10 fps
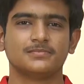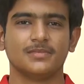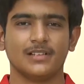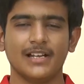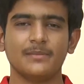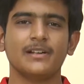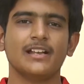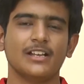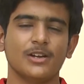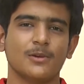Let me
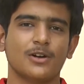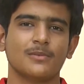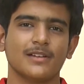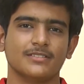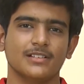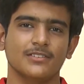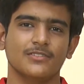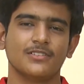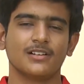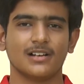tell you about myself.
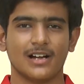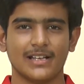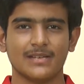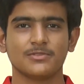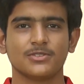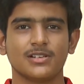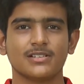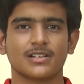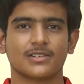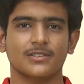I am
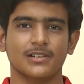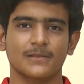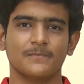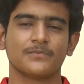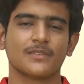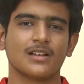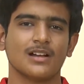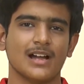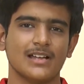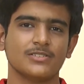Suyash Agrawal.
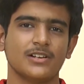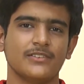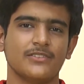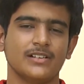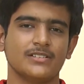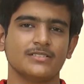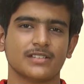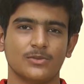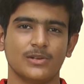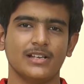I joined FIITJEE
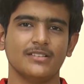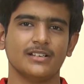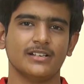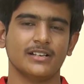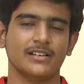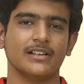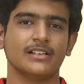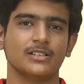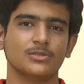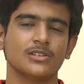South Delhi Center
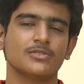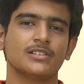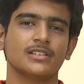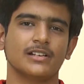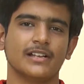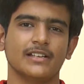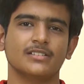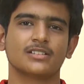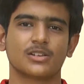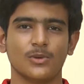in
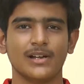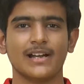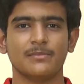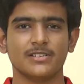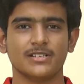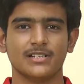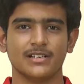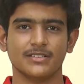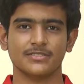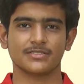2013 through an admission
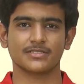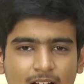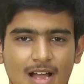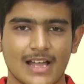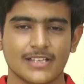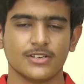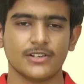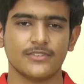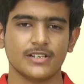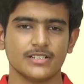test. I
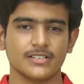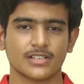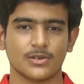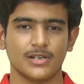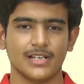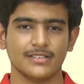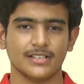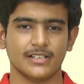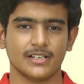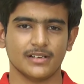joined FIITJEE South Delhi
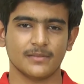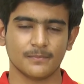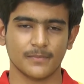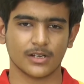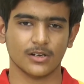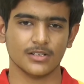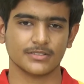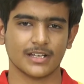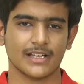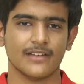Center
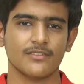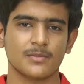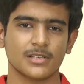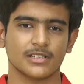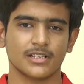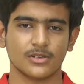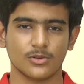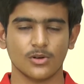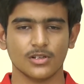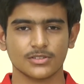because I have a brother
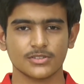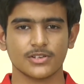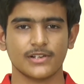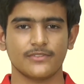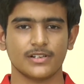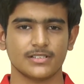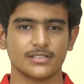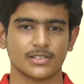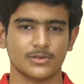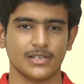who also joined
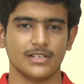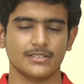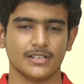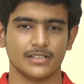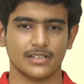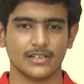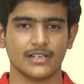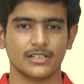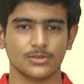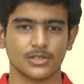FIITJEE South Delhi Center
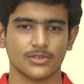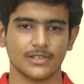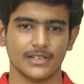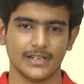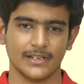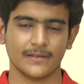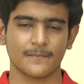in 2008.